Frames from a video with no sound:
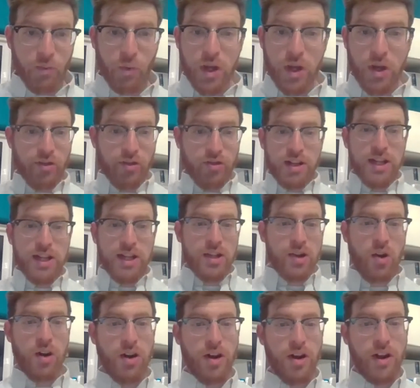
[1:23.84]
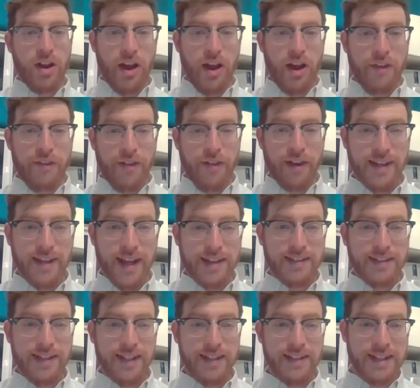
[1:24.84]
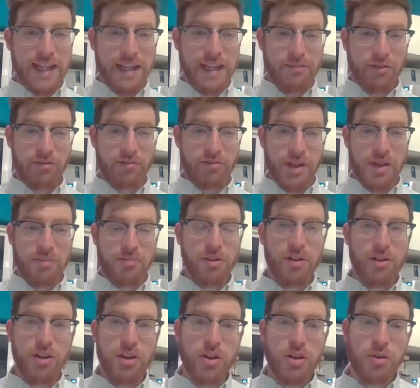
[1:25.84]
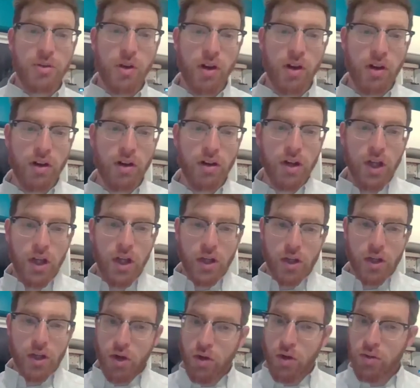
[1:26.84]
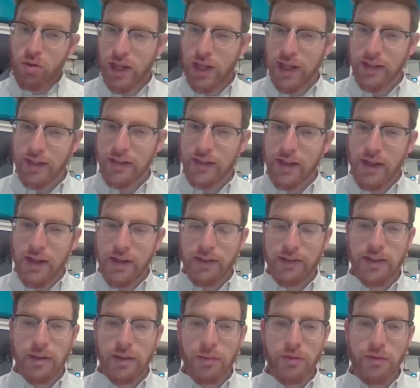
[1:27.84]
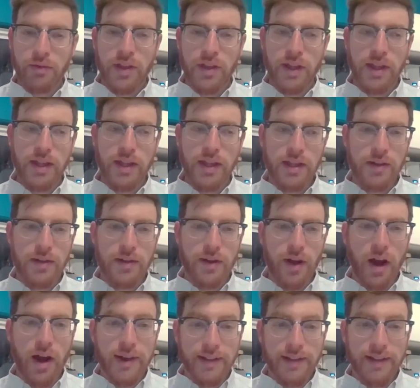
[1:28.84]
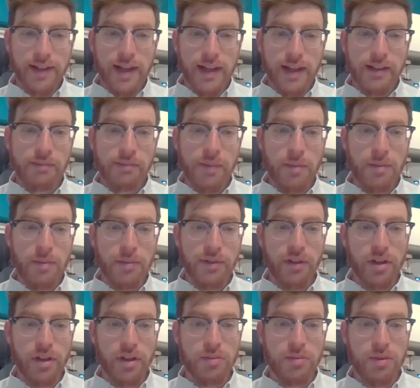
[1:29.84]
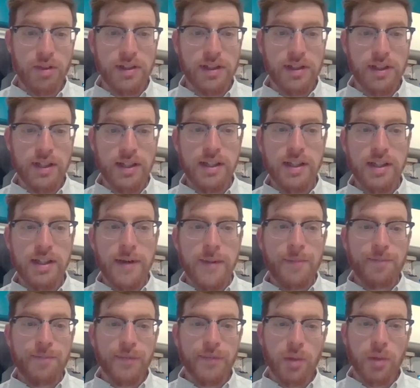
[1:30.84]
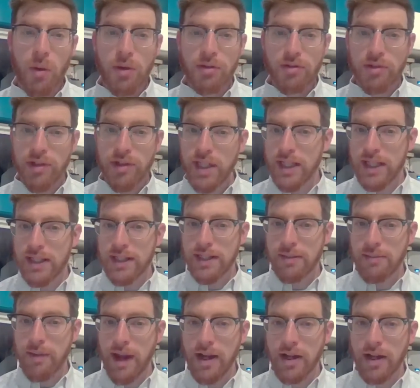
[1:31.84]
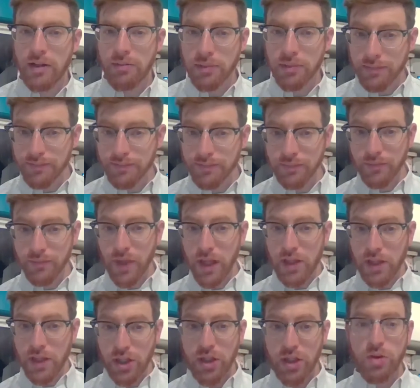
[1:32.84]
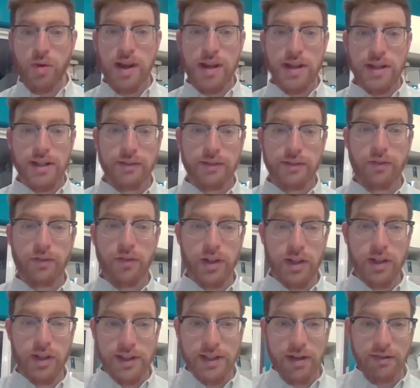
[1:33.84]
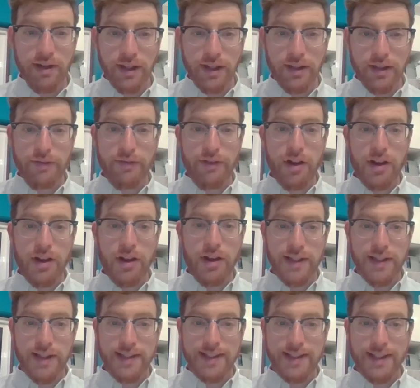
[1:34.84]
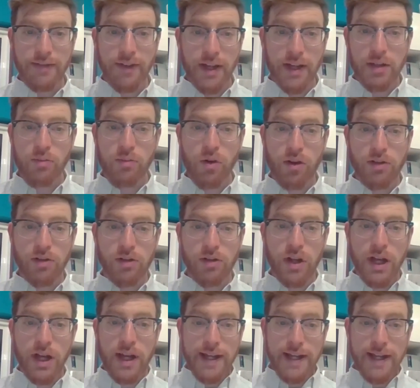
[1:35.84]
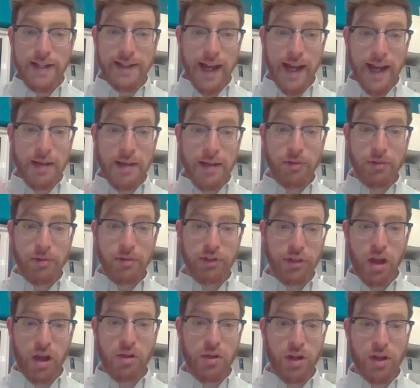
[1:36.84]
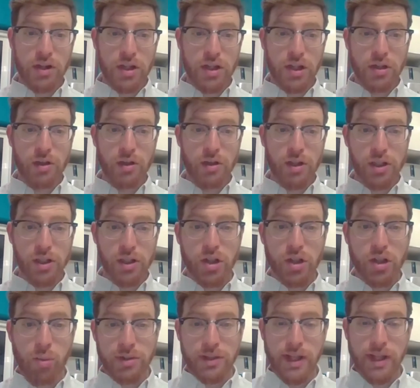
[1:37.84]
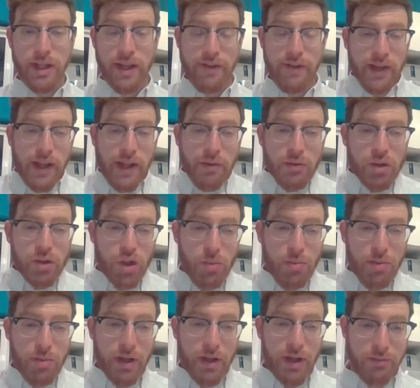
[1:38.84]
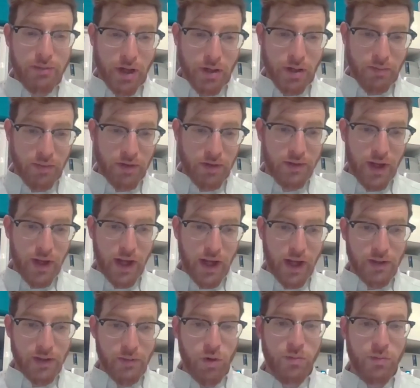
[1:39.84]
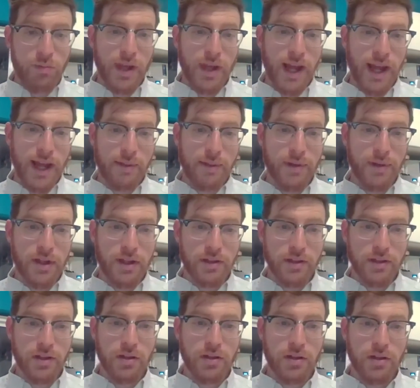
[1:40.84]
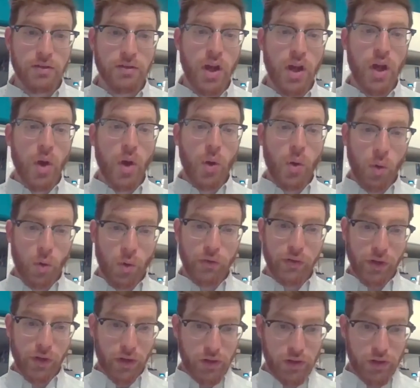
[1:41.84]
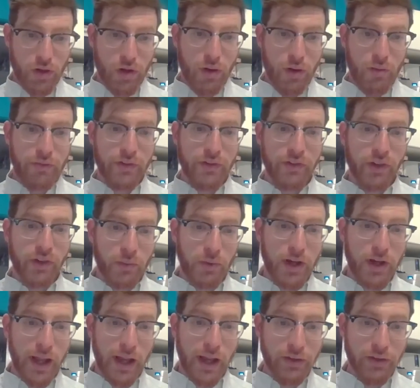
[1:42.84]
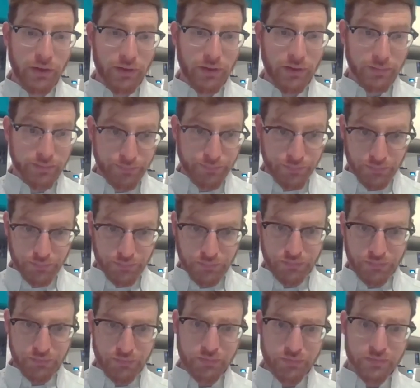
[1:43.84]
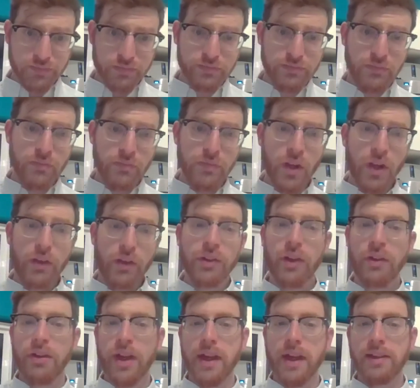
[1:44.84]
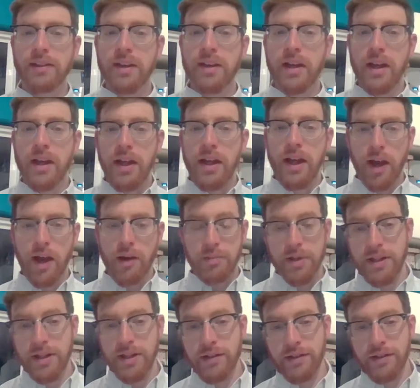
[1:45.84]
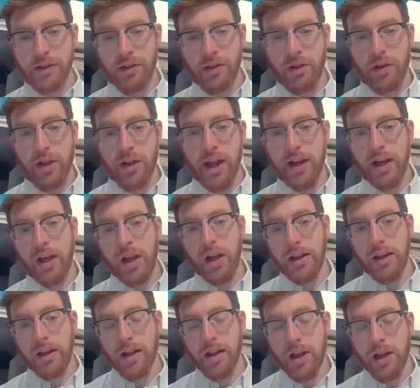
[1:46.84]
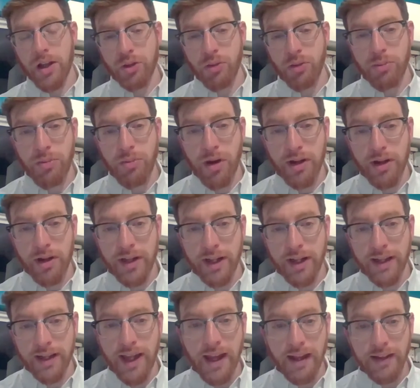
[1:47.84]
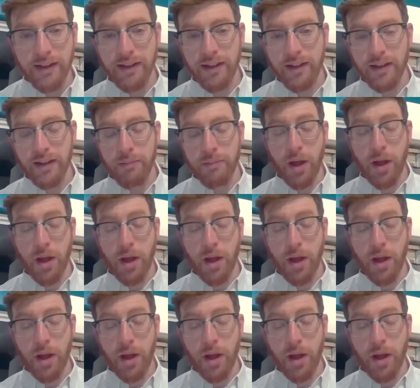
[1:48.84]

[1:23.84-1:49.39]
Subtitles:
We have already got a fantastic team of people who are calling some of the isolated members of the community, but we really need some help in two ways for volunteering. The first is if anyone is able to go and do a shop, if anyone's shopping at the moment and would be happy to also shop for someone else, so then please do get in touch with Barnet Cares